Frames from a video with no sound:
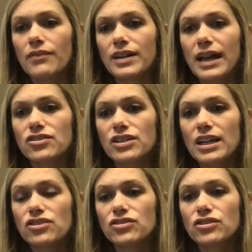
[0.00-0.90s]
an
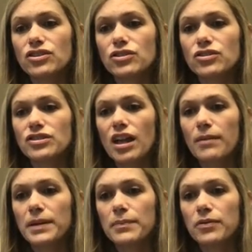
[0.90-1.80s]
education, or do you just help
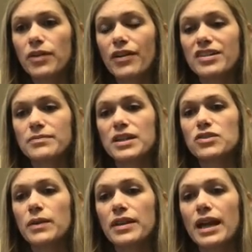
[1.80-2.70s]
people write resumes
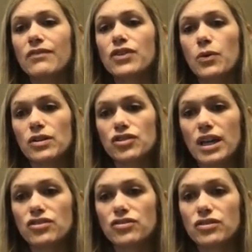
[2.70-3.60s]
when they have no
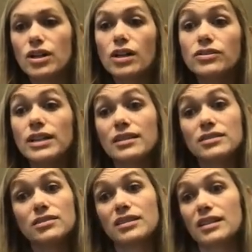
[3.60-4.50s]
education? So yeah,
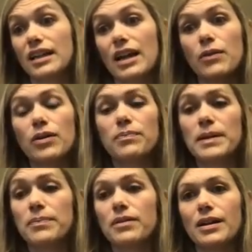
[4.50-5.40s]
certainly. Like I work with
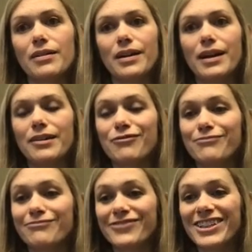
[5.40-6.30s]
people, I'm
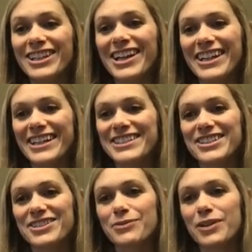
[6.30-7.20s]
really lucky
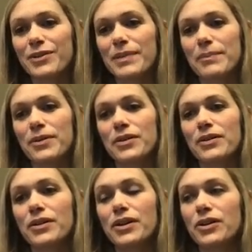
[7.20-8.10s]
to work with
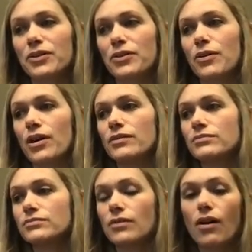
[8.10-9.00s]
people who are
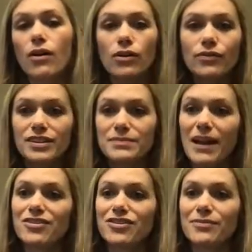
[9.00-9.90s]
all over the
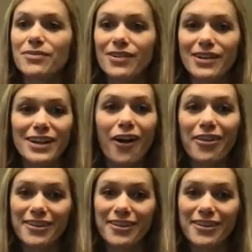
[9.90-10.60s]
spectrum and on the